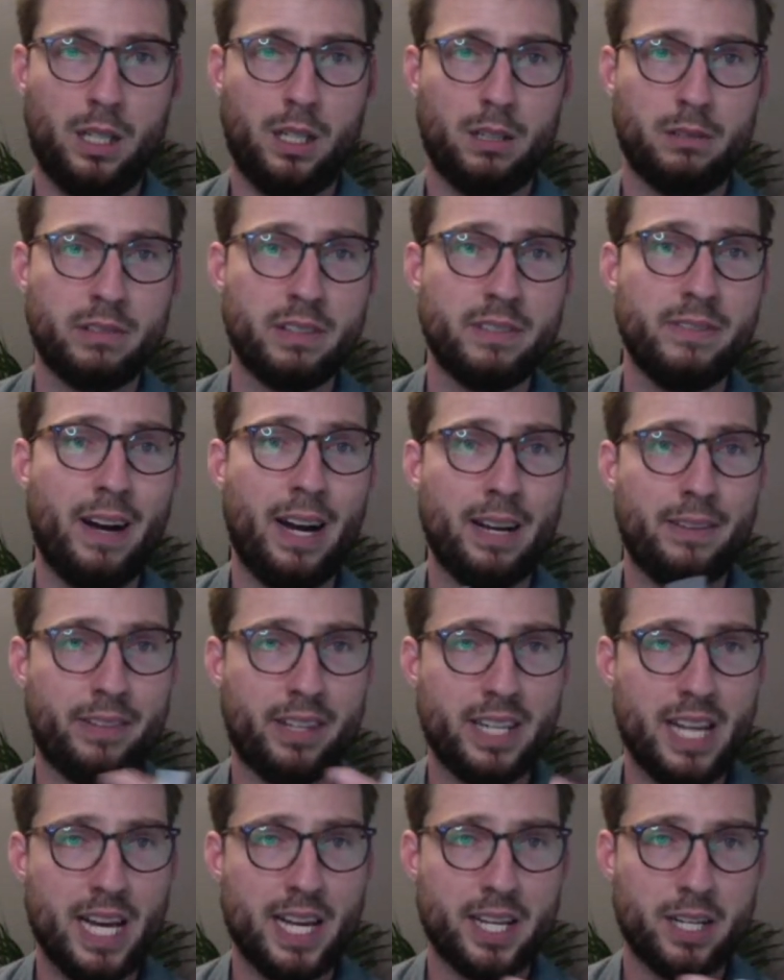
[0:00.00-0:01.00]
revive the
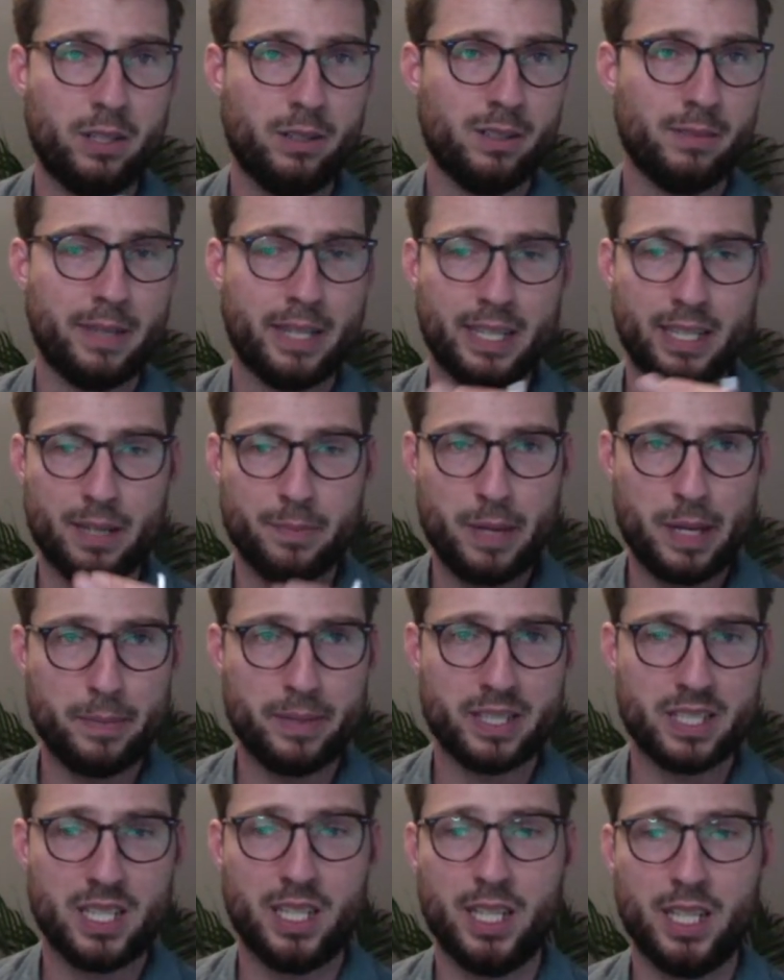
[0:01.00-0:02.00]
debt. You don't want to make any
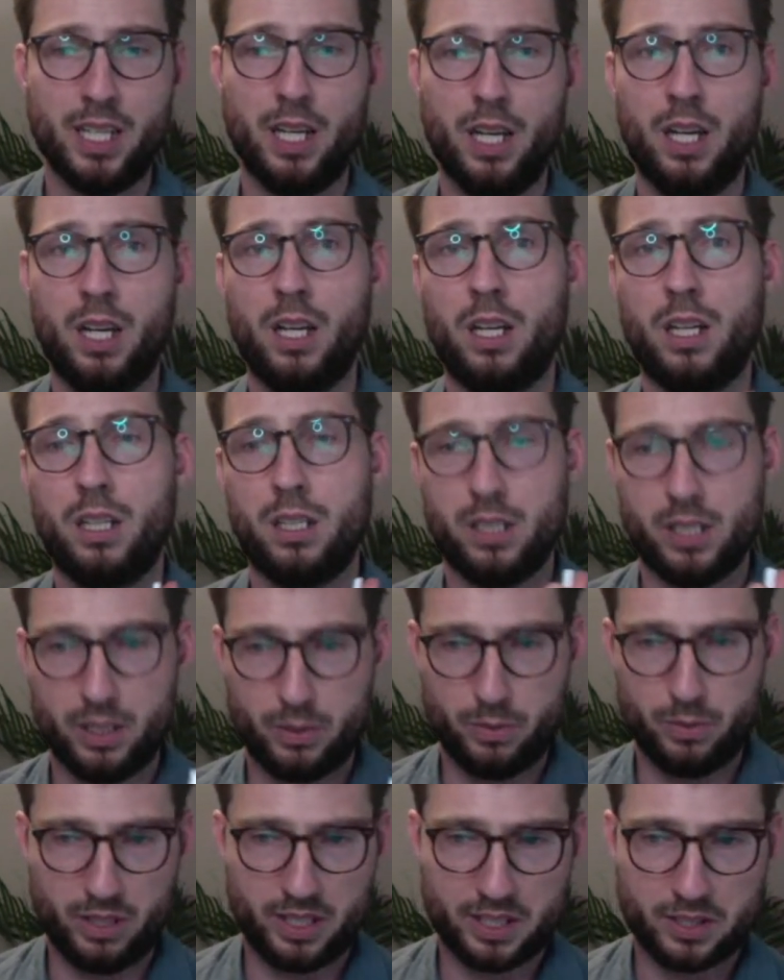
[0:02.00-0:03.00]
payments on it. Just
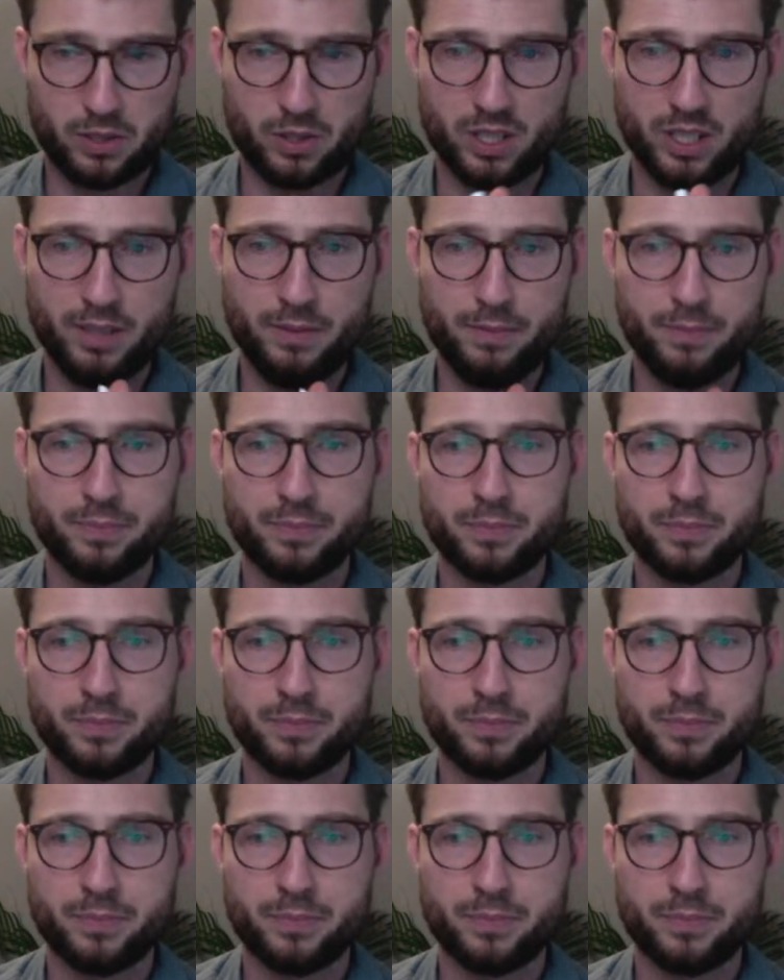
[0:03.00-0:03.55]
want to ignore it.